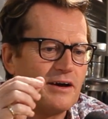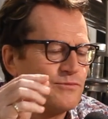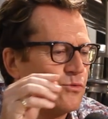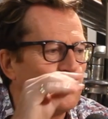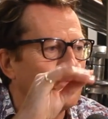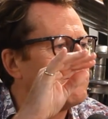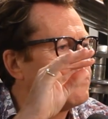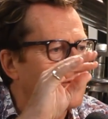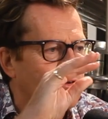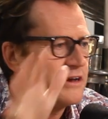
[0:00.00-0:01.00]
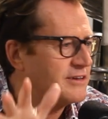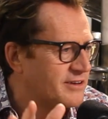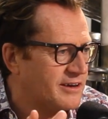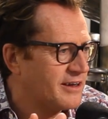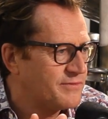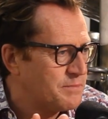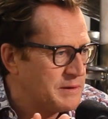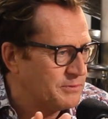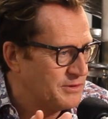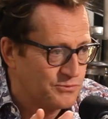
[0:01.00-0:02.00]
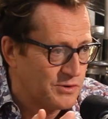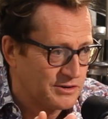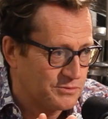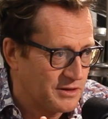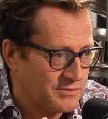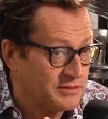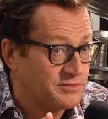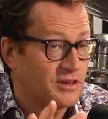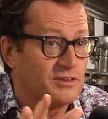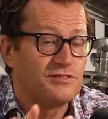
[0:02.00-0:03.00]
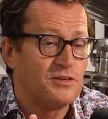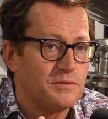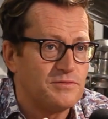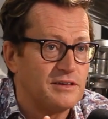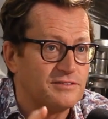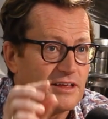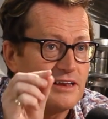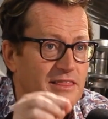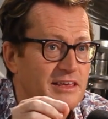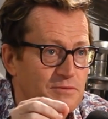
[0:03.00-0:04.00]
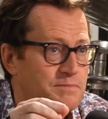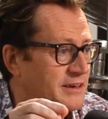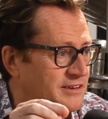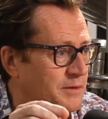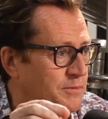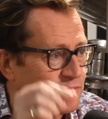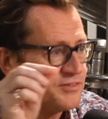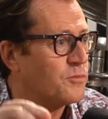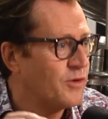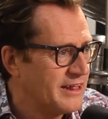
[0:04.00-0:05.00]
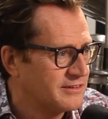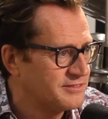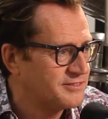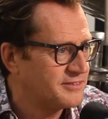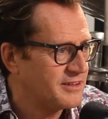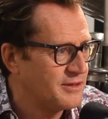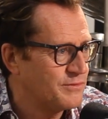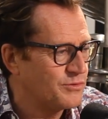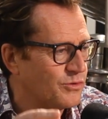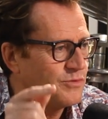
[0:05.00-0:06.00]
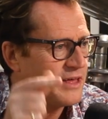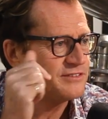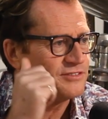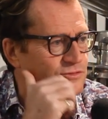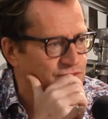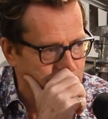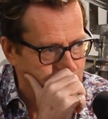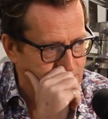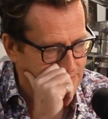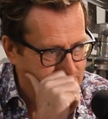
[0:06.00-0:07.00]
of all the great, clever people you've worked with over a series of these, is there anything you picked up off someone else that you thought, oh, that's so true?